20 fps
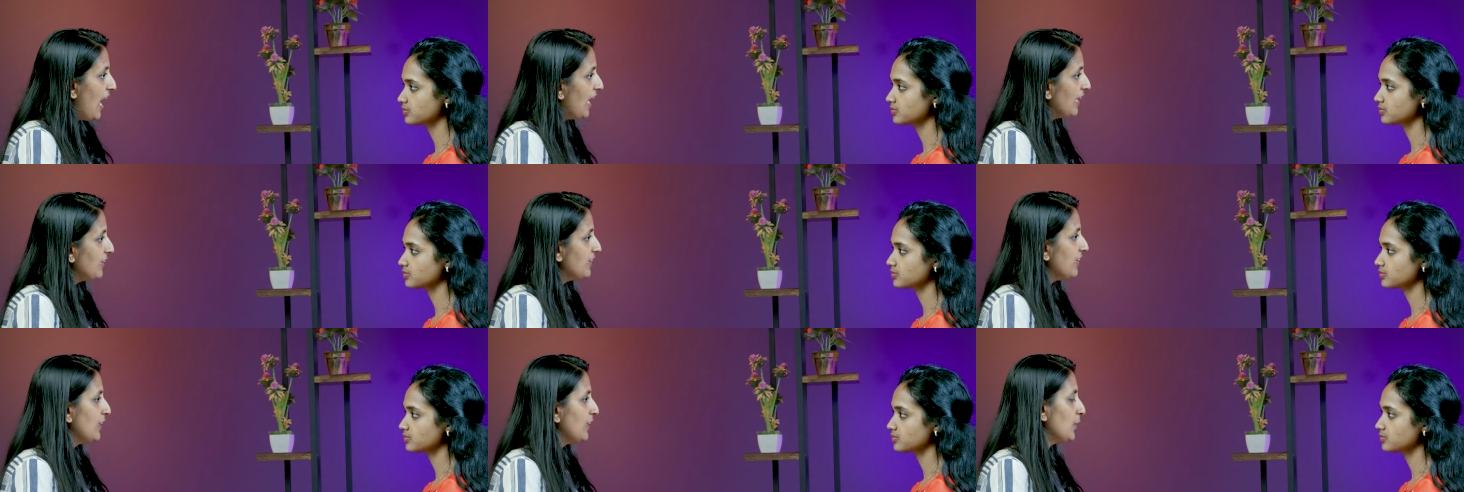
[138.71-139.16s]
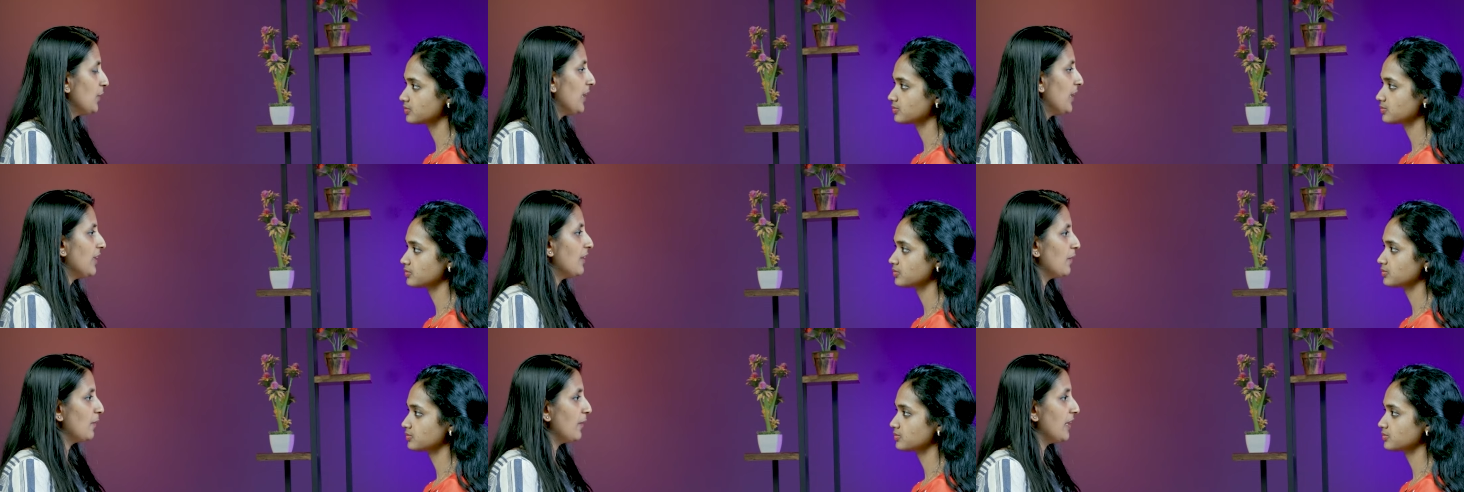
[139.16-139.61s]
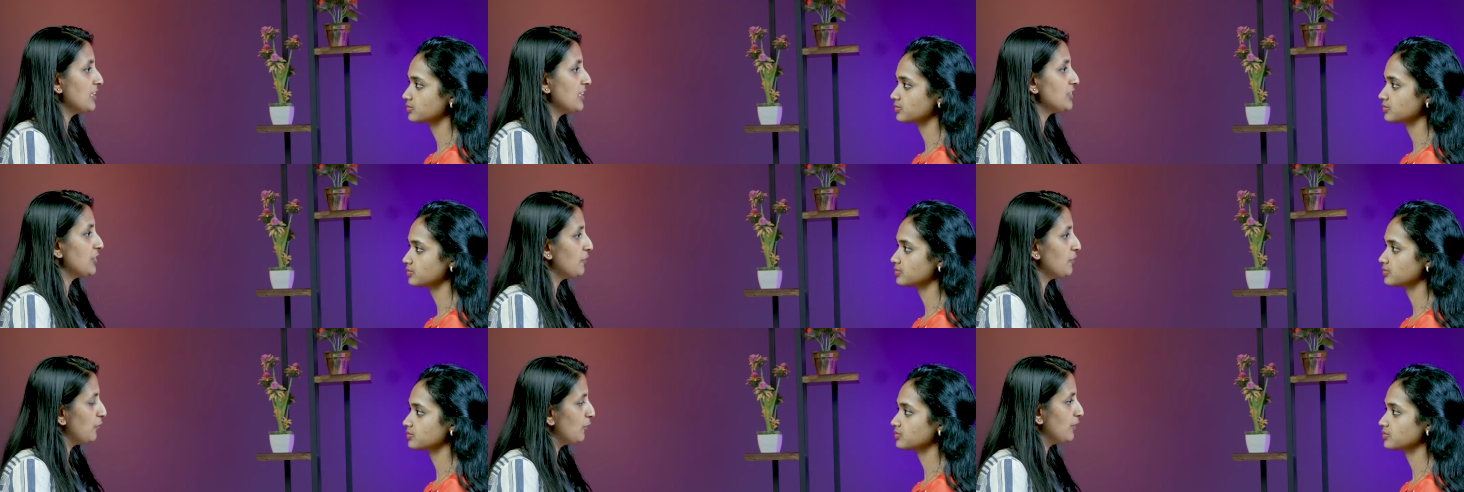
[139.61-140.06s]
Speaker 1: Either you can arrange
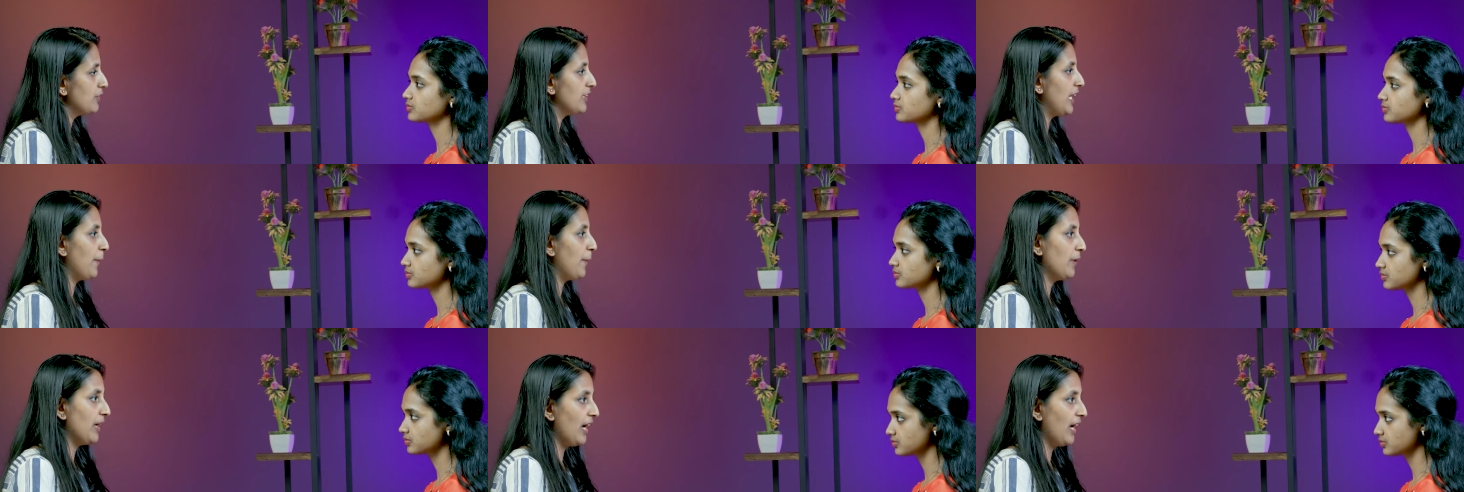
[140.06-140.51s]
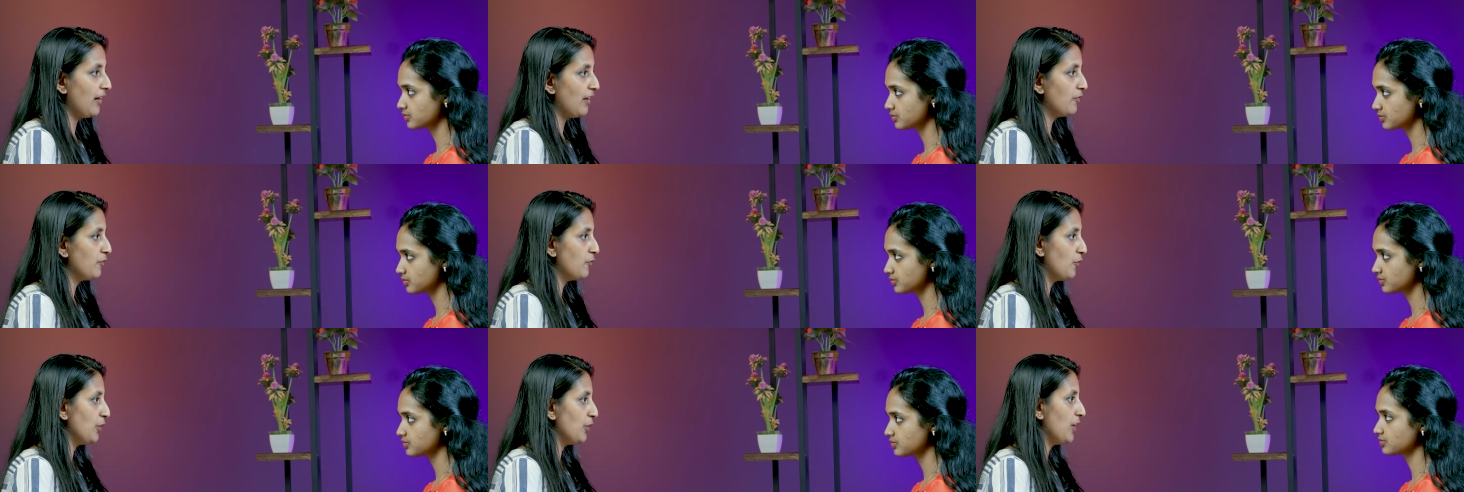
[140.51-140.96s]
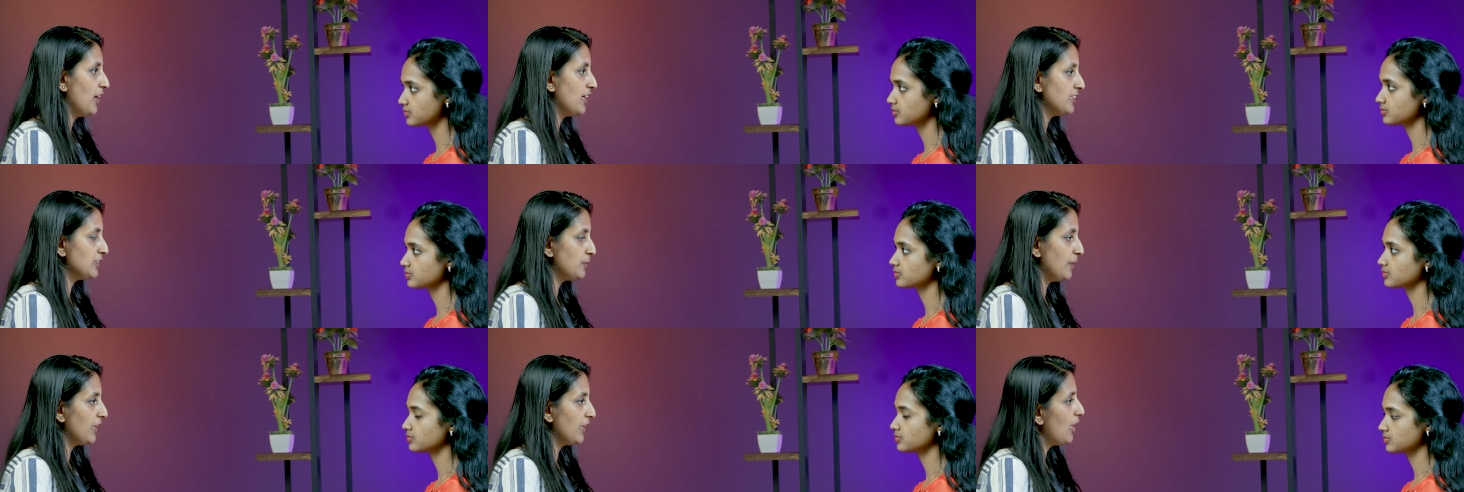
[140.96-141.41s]
a full-time carer for your
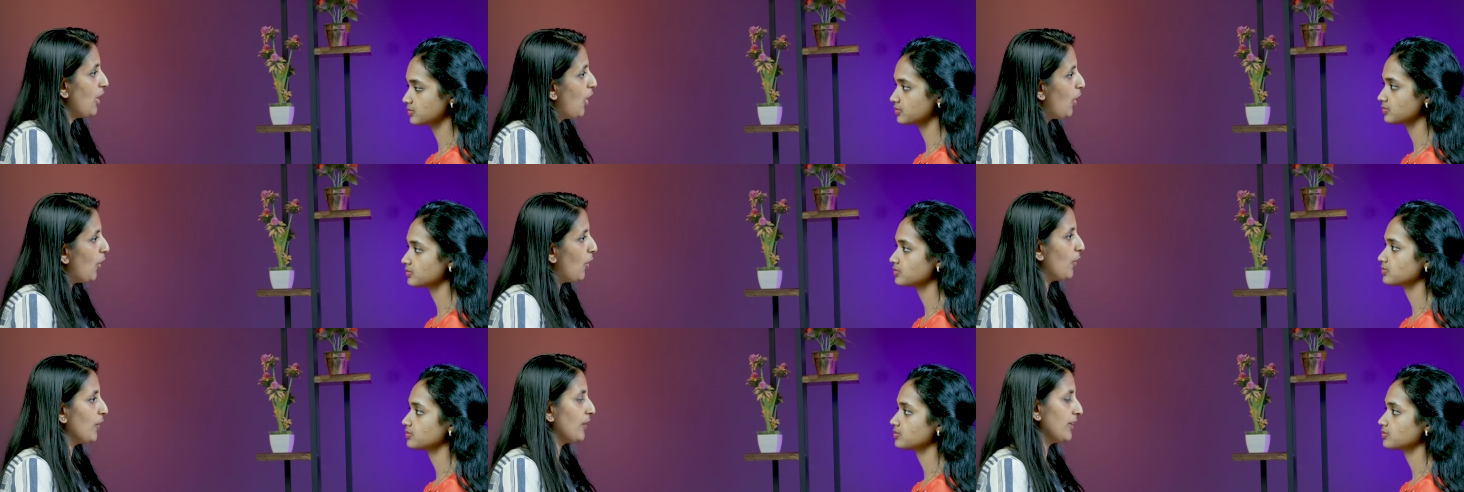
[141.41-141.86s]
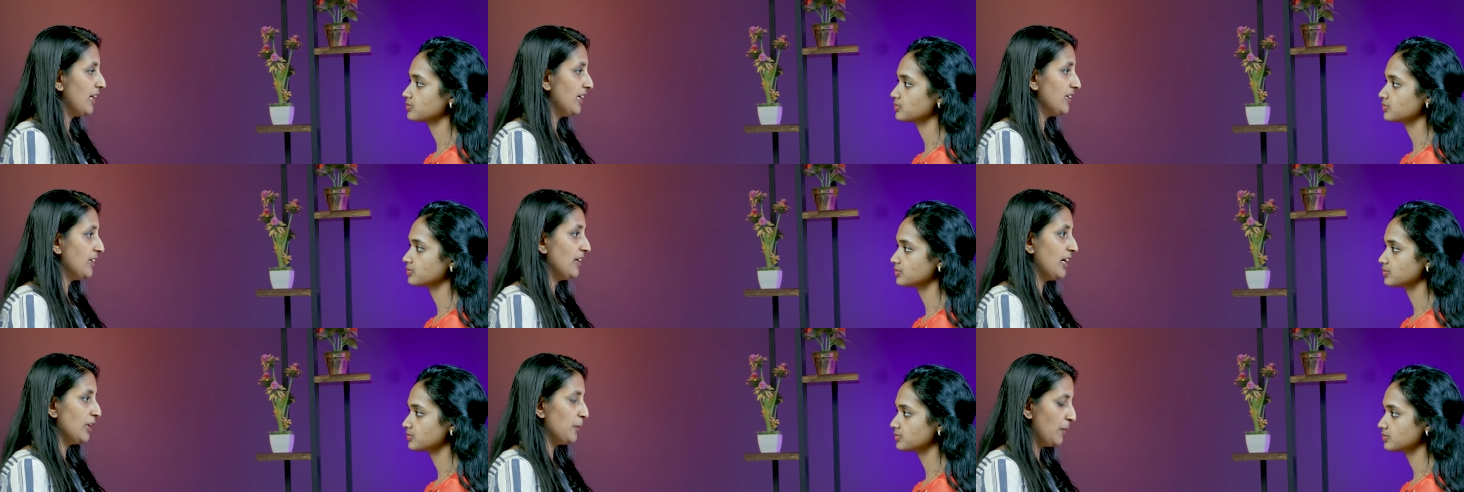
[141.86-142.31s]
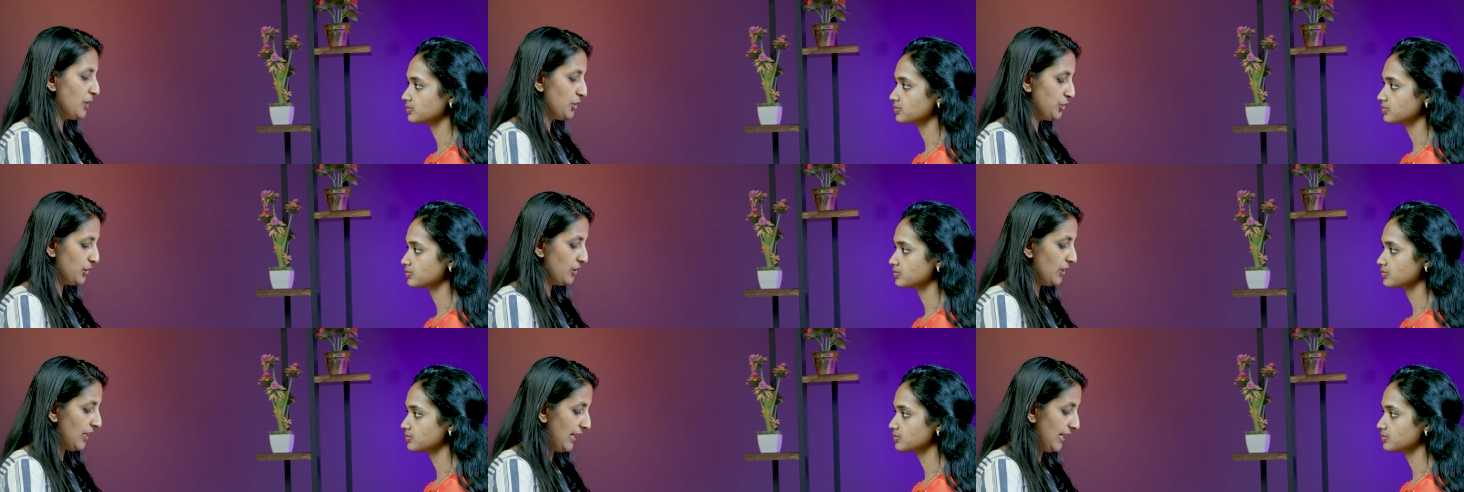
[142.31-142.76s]
husband or get an
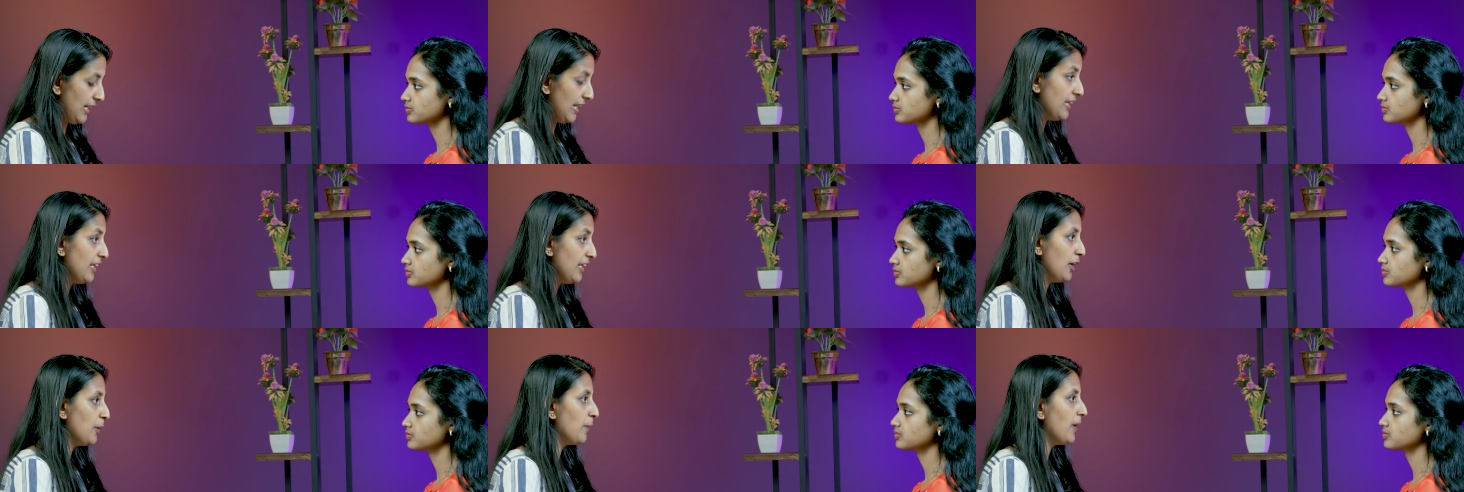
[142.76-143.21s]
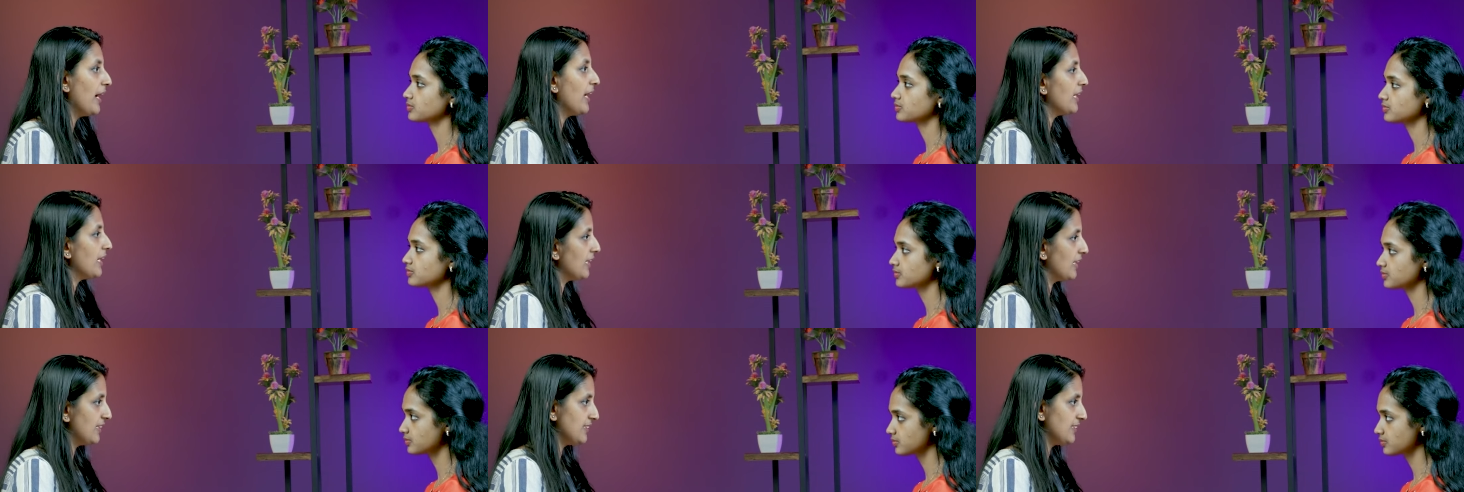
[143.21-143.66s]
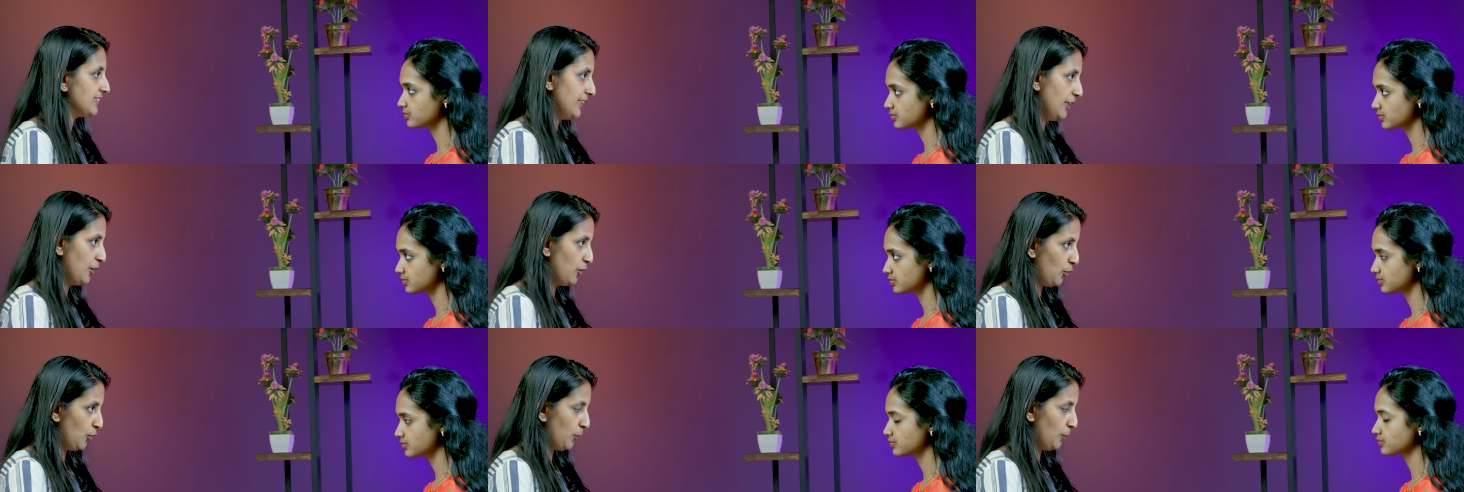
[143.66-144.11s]
admission in a nearby nursing
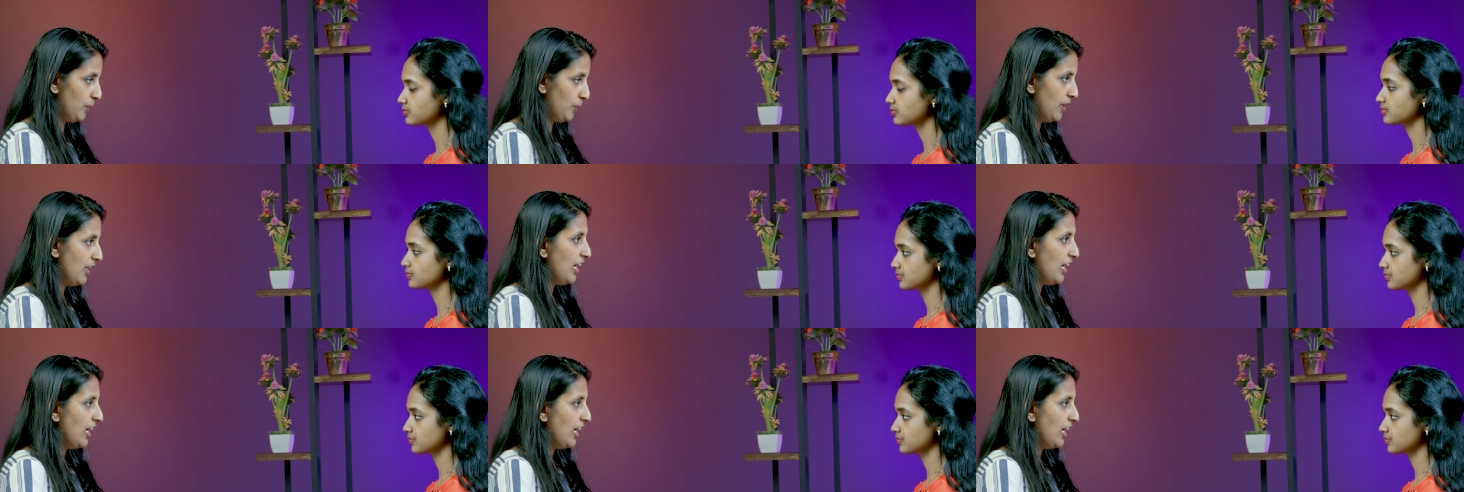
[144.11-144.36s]
home.